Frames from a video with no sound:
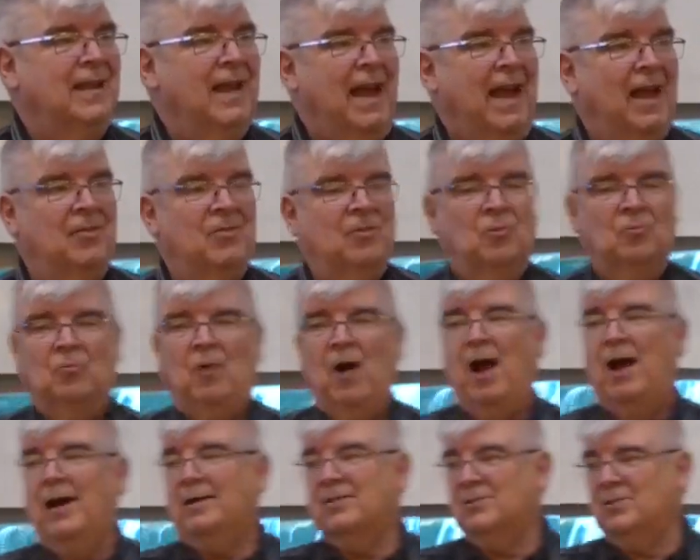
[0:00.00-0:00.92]
And the
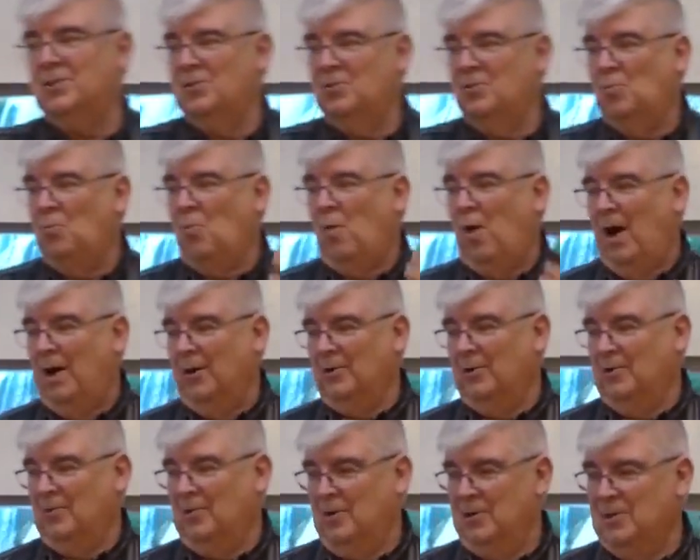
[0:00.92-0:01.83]
rocks and the
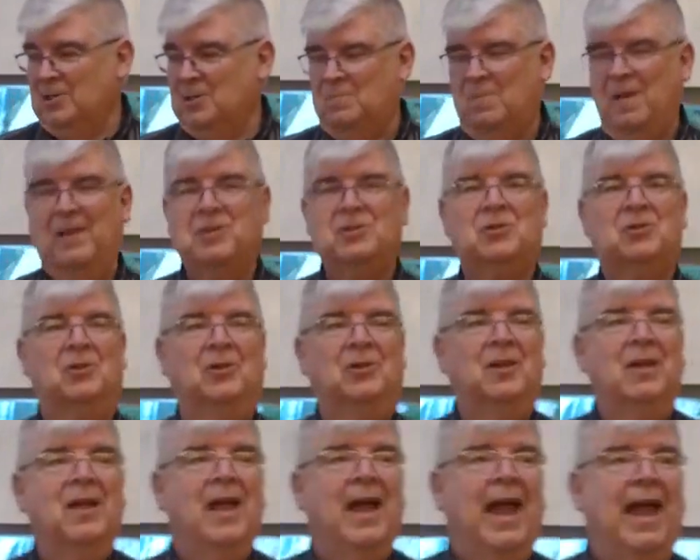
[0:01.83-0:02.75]
water are
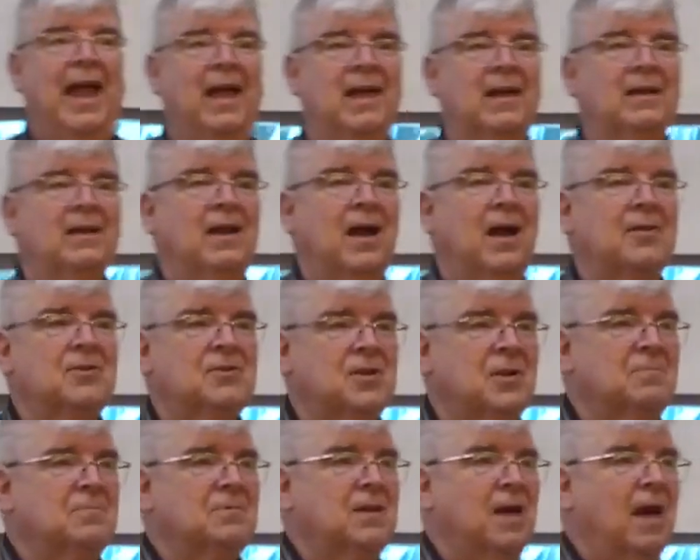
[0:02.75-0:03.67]
special, and
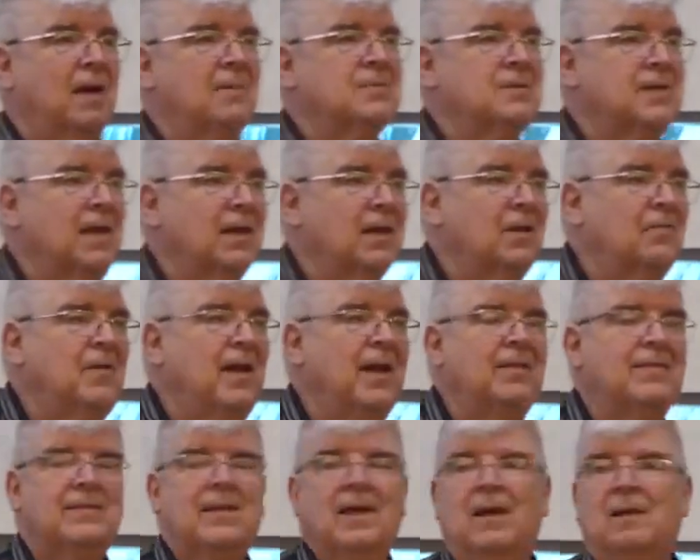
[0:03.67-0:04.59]
sometimes
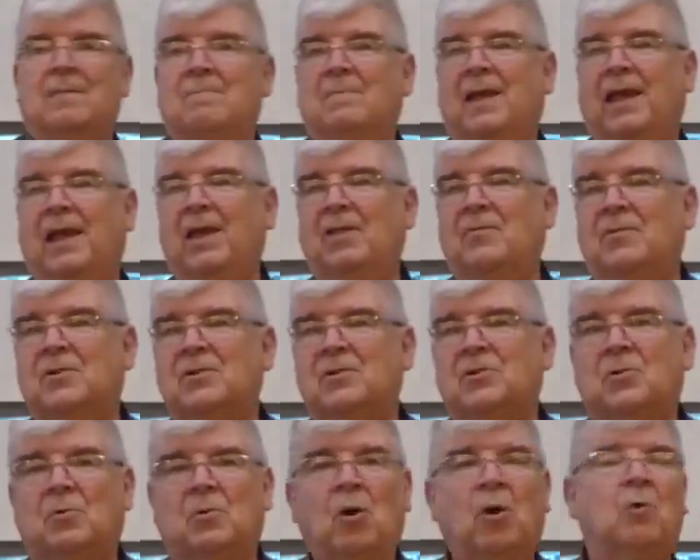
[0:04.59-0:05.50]
elevate them even
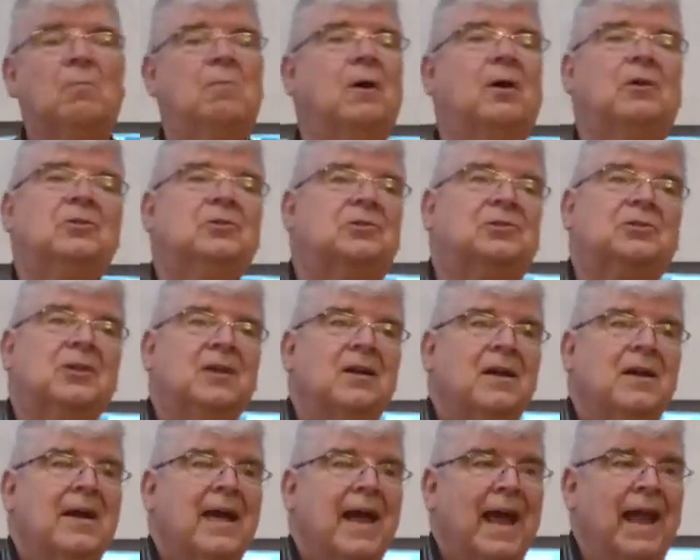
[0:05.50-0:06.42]
to almost
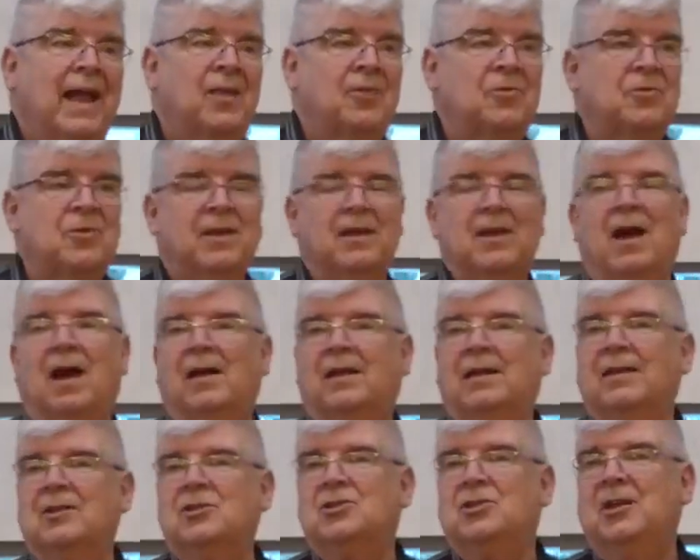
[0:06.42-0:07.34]
a
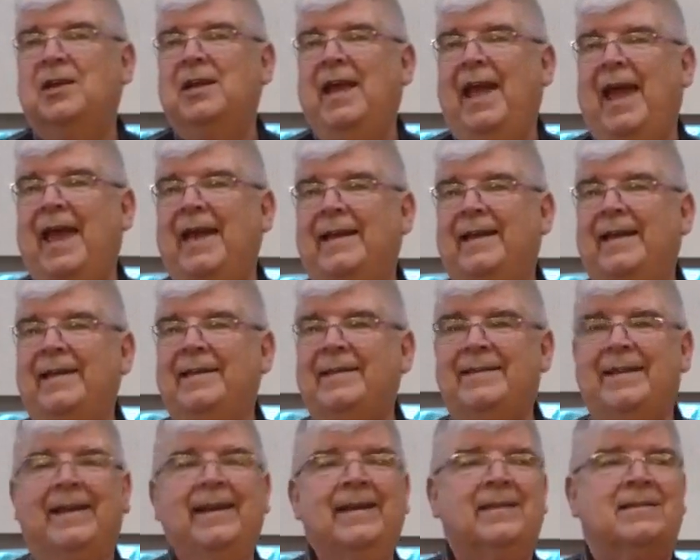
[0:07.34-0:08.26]
theology and a
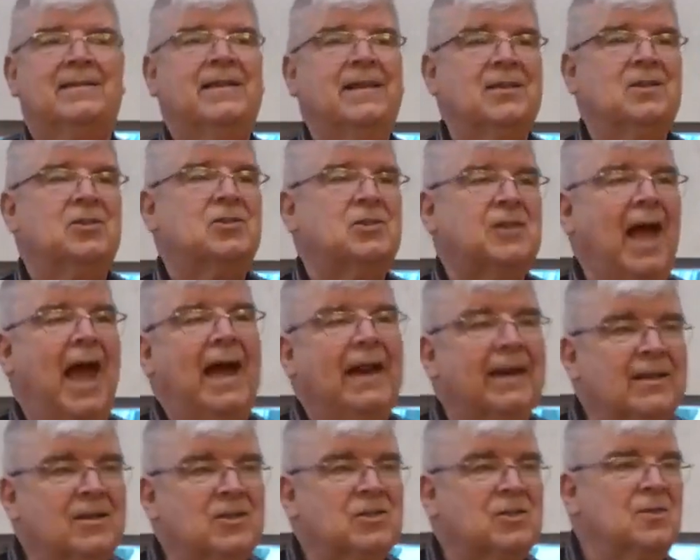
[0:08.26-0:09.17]
deity
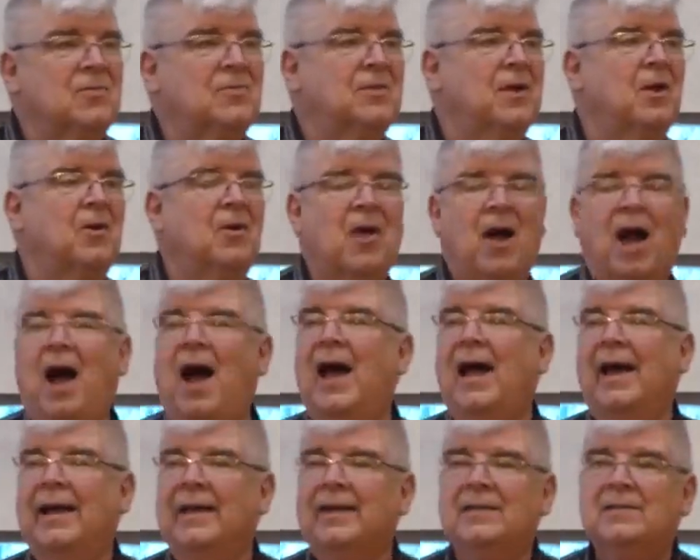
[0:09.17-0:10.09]
status in their
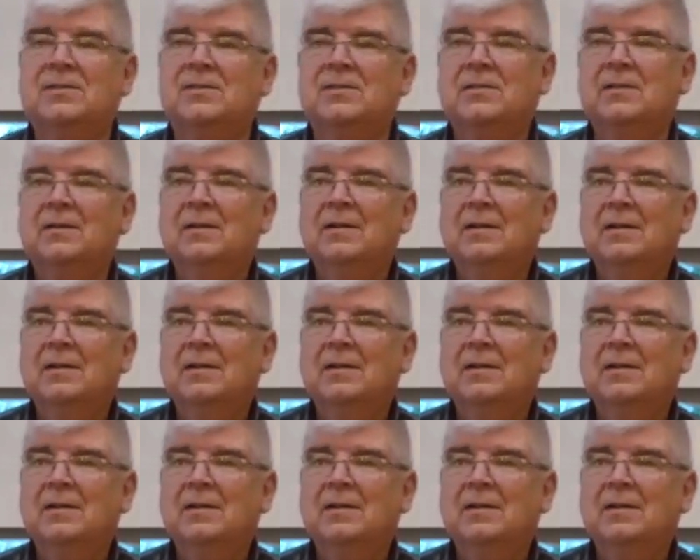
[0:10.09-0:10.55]
eyes.